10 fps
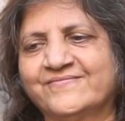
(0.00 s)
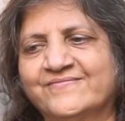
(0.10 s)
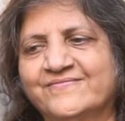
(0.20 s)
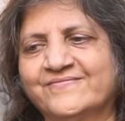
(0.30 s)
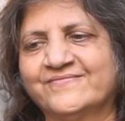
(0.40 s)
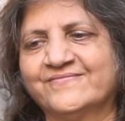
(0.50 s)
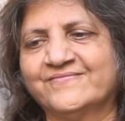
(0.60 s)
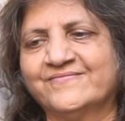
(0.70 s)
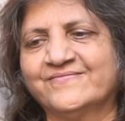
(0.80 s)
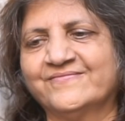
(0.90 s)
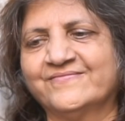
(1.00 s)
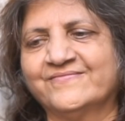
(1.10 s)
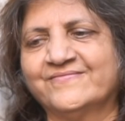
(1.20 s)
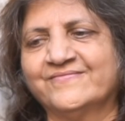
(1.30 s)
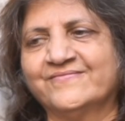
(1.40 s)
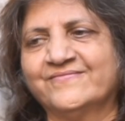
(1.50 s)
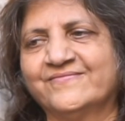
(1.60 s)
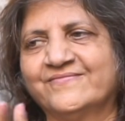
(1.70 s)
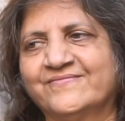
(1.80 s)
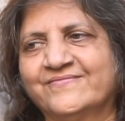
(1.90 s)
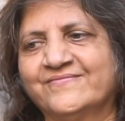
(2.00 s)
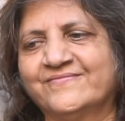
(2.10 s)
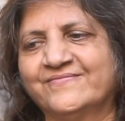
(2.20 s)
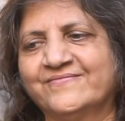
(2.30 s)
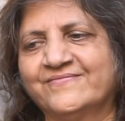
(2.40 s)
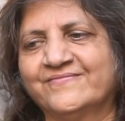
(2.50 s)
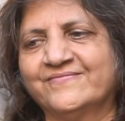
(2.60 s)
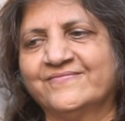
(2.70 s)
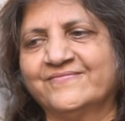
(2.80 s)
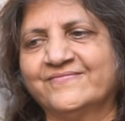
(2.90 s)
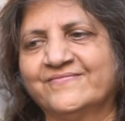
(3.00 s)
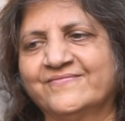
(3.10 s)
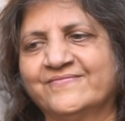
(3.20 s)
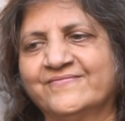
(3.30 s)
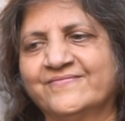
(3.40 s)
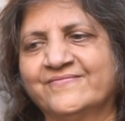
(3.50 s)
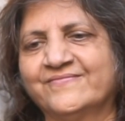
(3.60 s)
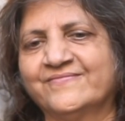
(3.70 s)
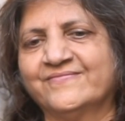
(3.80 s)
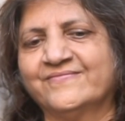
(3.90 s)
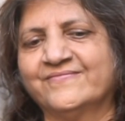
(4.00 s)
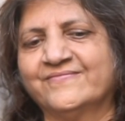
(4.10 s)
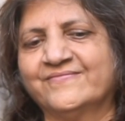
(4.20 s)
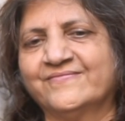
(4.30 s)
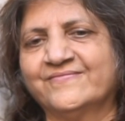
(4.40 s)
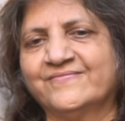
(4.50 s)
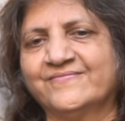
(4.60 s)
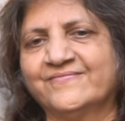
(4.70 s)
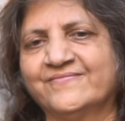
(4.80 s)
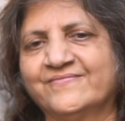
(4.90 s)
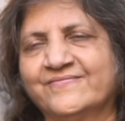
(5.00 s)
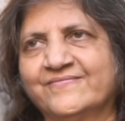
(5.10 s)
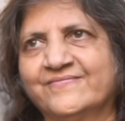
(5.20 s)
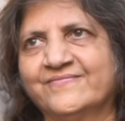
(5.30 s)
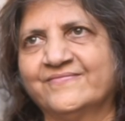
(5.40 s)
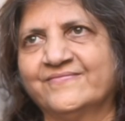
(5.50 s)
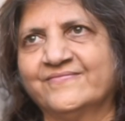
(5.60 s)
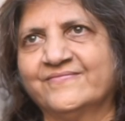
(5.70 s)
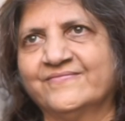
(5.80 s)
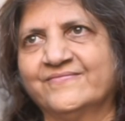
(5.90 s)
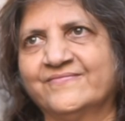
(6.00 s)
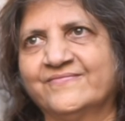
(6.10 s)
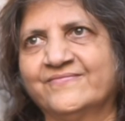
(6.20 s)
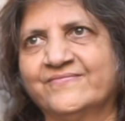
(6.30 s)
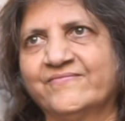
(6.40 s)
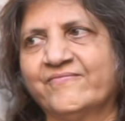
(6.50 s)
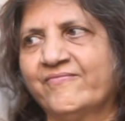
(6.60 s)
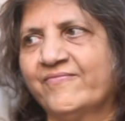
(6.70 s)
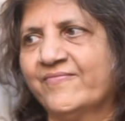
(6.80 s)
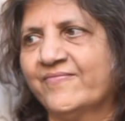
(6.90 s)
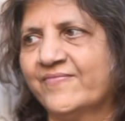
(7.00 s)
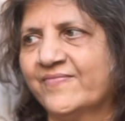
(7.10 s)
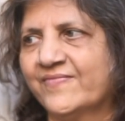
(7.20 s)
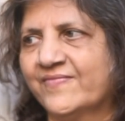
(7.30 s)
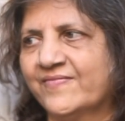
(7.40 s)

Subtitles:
[no speech]